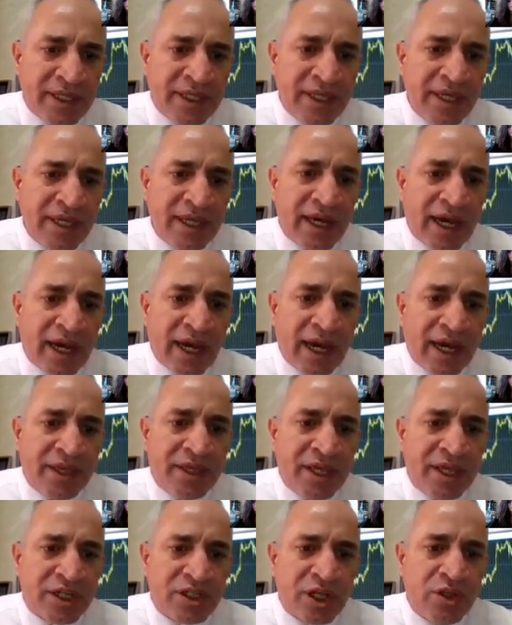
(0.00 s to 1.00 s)
the body
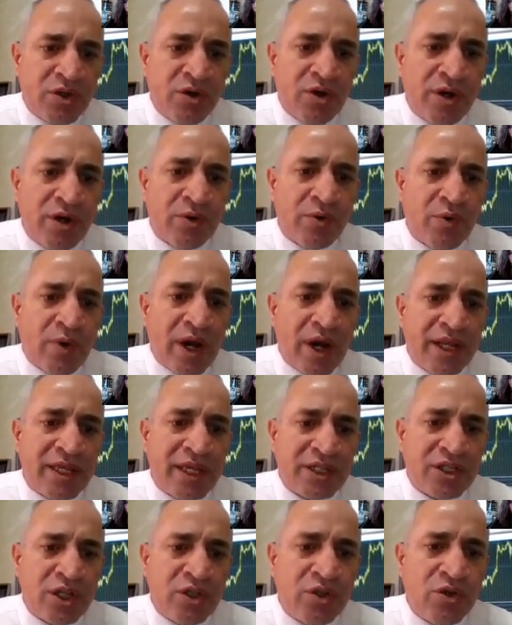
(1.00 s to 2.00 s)
and the shadow,
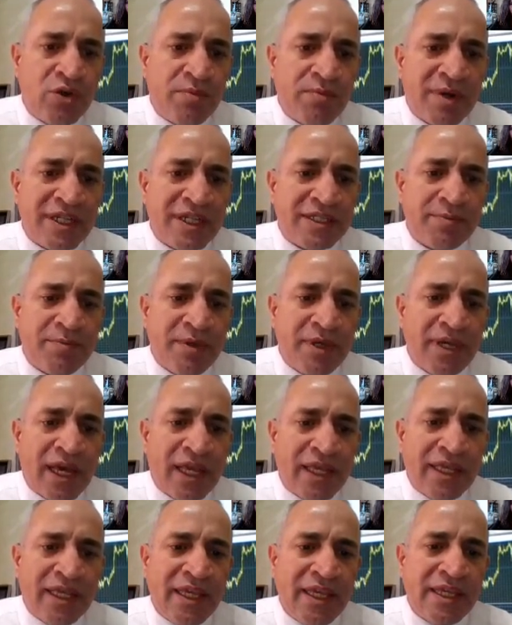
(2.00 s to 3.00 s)
while the shadow must
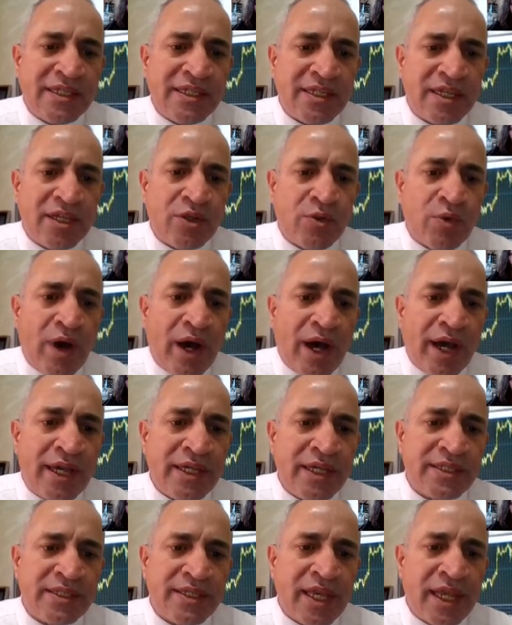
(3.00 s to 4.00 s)
be at least
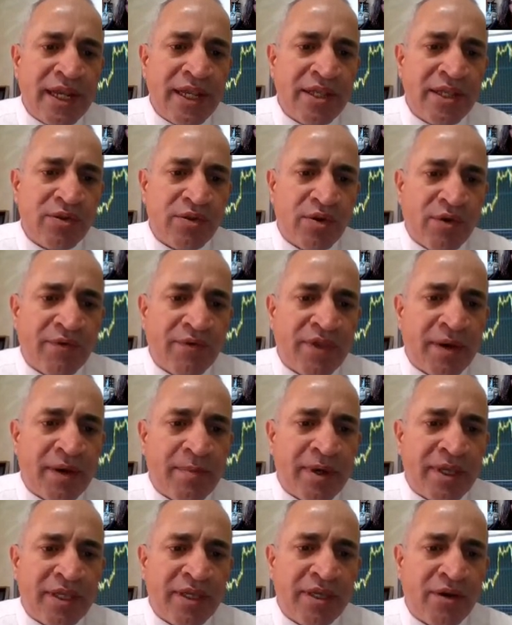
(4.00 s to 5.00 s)
twice the length
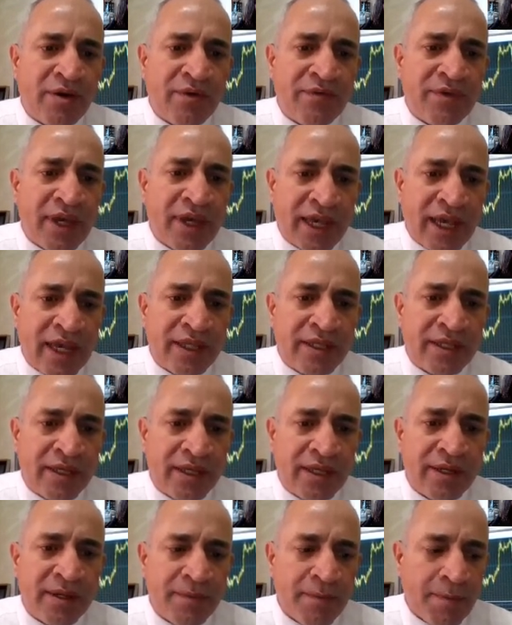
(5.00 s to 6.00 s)
of the body of the
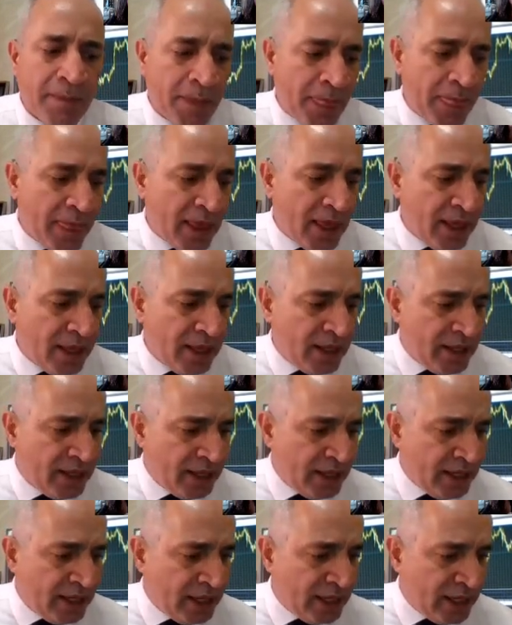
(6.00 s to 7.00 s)
candle.
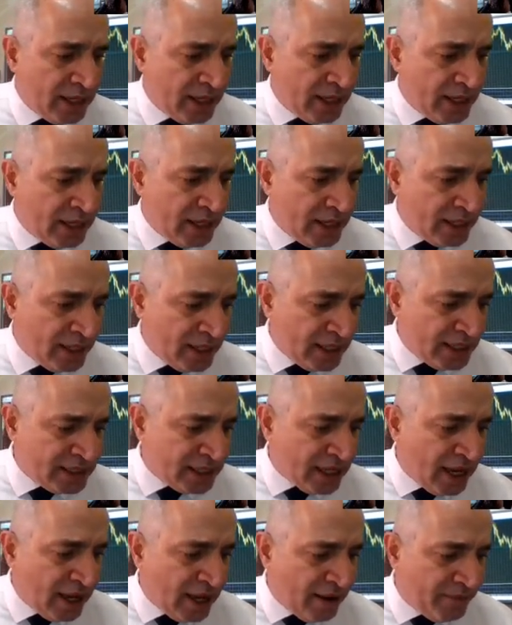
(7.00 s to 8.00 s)

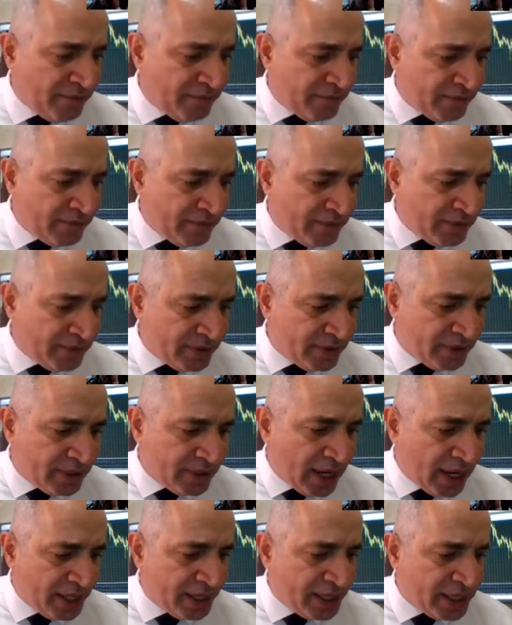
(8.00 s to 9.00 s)
Let's have
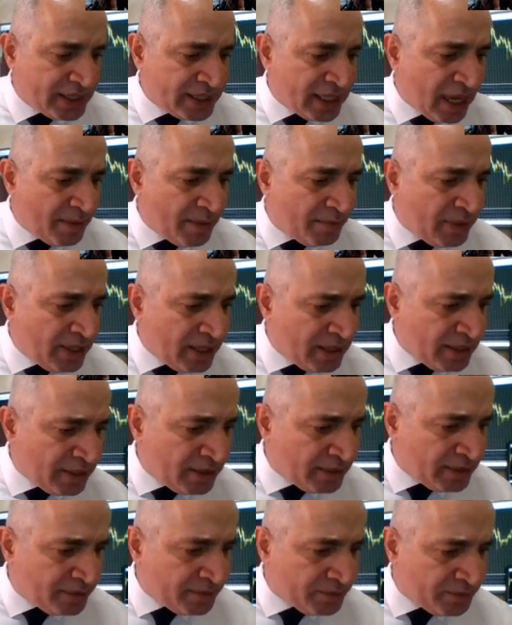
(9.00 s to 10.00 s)
an
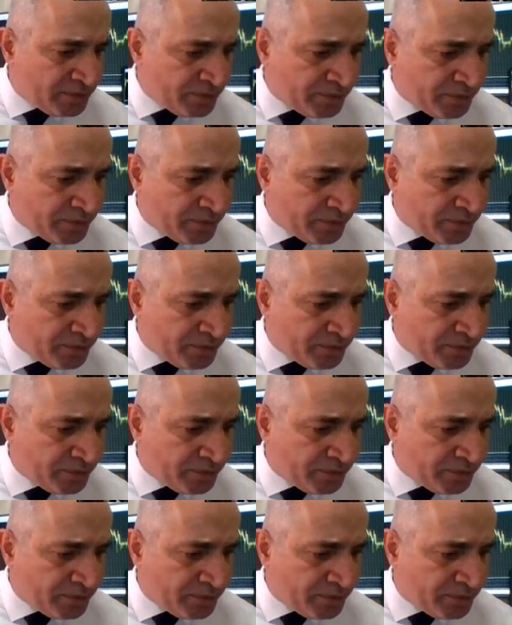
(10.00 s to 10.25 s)
example.